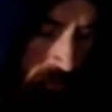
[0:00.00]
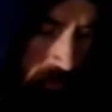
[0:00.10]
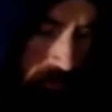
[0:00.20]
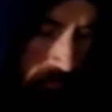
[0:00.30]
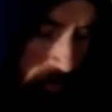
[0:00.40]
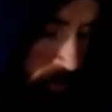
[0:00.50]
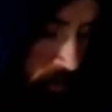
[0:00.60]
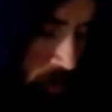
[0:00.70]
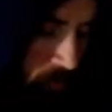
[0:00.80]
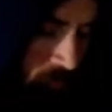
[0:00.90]
and more
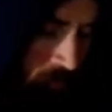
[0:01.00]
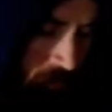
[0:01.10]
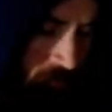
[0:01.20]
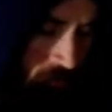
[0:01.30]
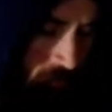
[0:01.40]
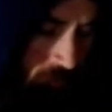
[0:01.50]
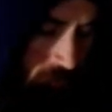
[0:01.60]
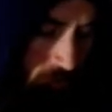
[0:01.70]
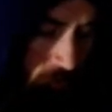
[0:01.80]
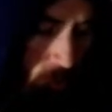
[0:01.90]
modernly too, is to
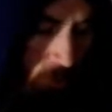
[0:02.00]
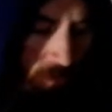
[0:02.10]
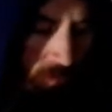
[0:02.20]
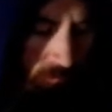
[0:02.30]
go 1